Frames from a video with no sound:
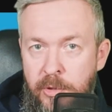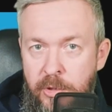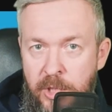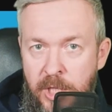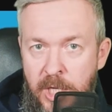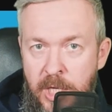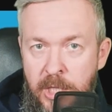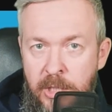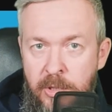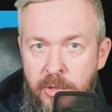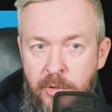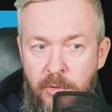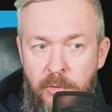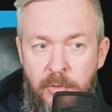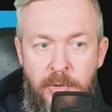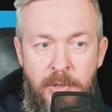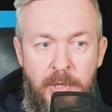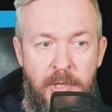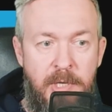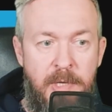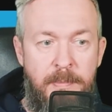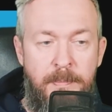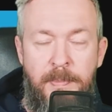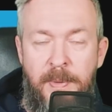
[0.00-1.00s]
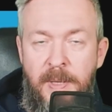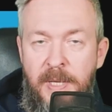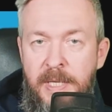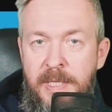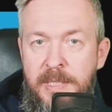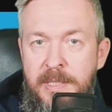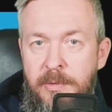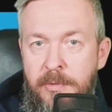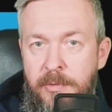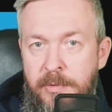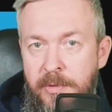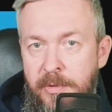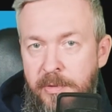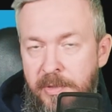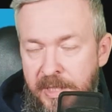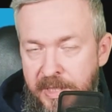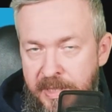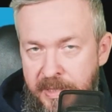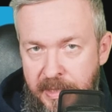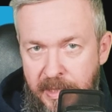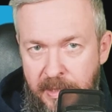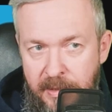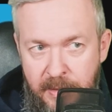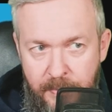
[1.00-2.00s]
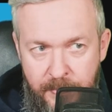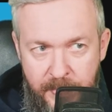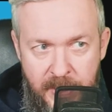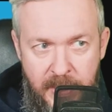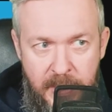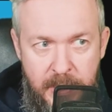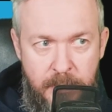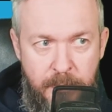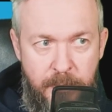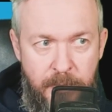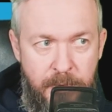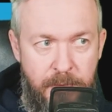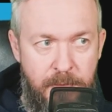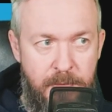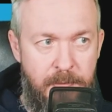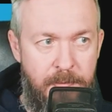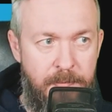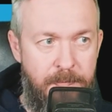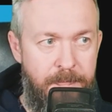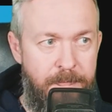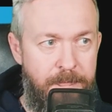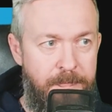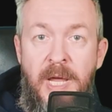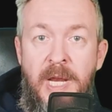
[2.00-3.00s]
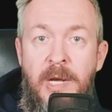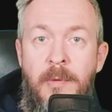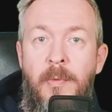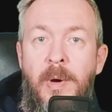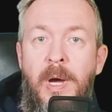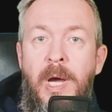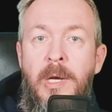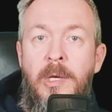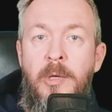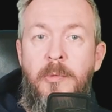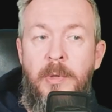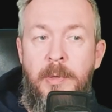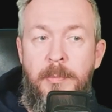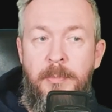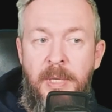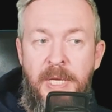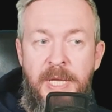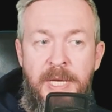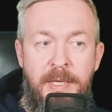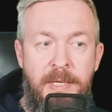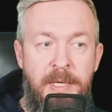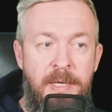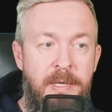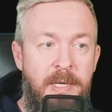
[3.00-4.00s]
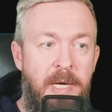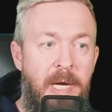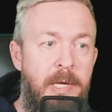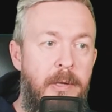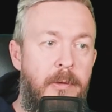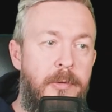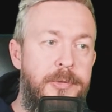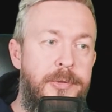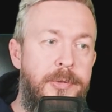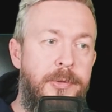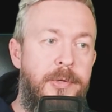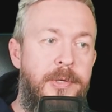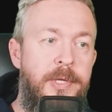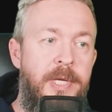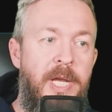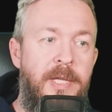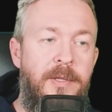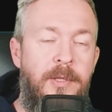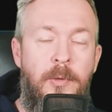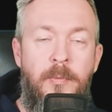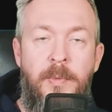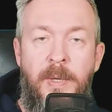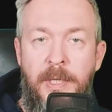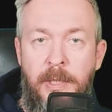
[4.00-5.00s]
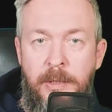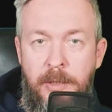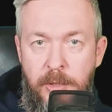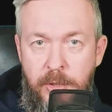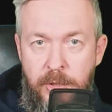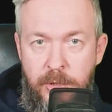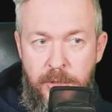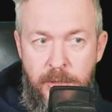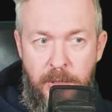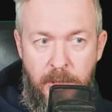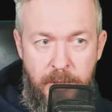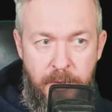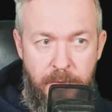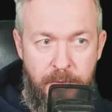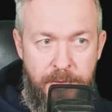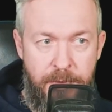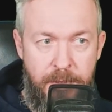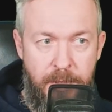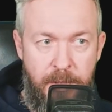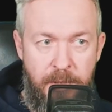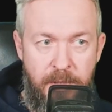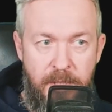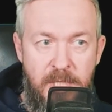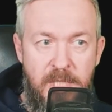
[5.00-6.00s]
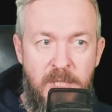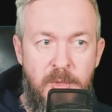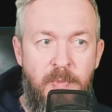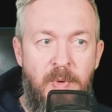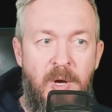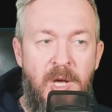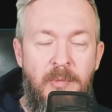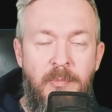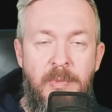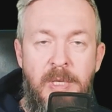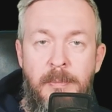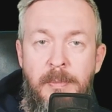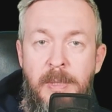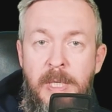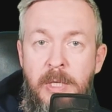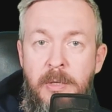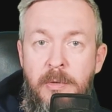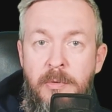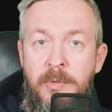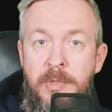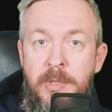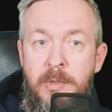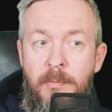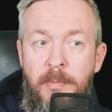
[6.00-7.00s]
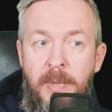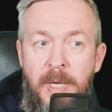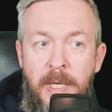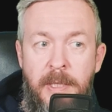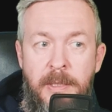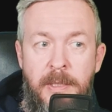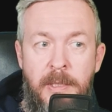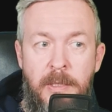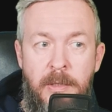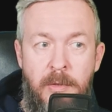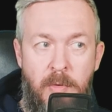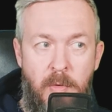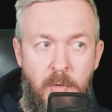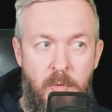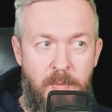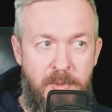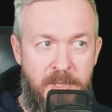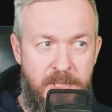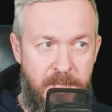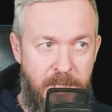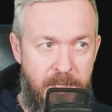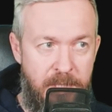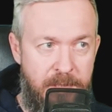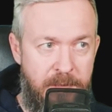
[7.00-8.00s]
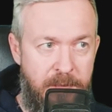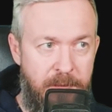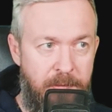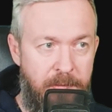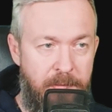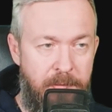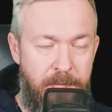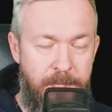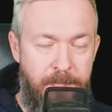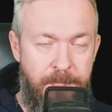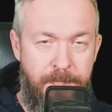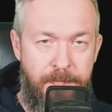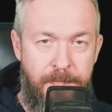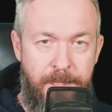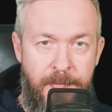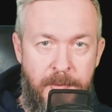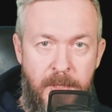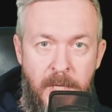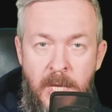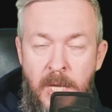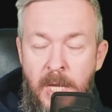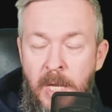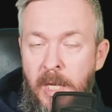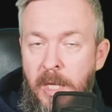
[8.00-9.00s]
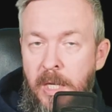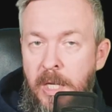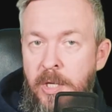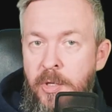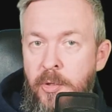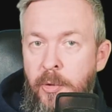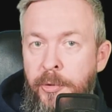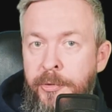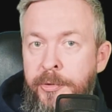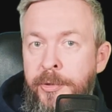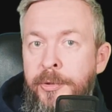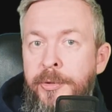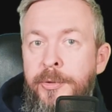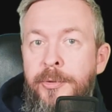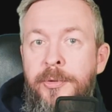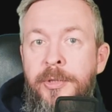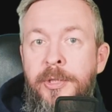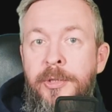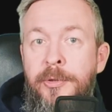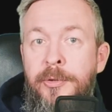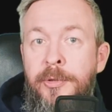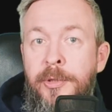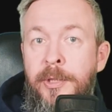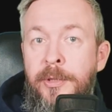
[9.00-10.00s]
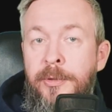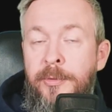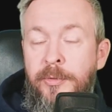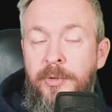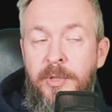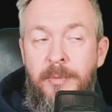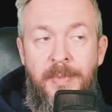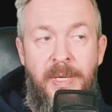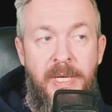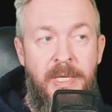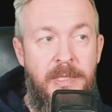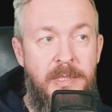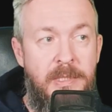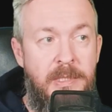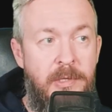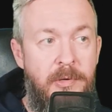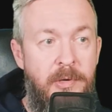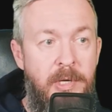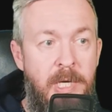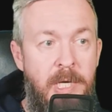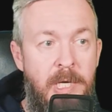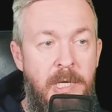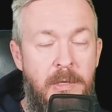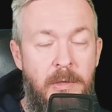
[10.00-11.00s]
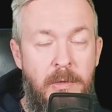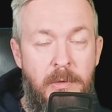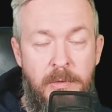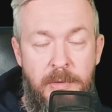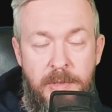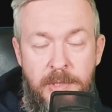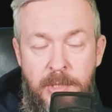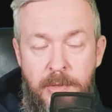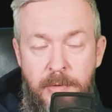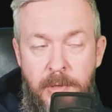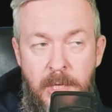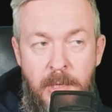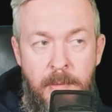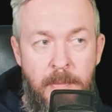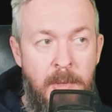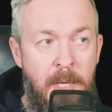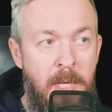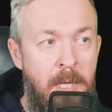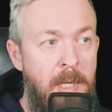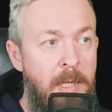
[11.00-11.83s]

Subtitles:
change or replace or reset the password. And while you are blinking, I also created one additional user. This one will be used by the Home Assistant. In order to return to the main screen or screen,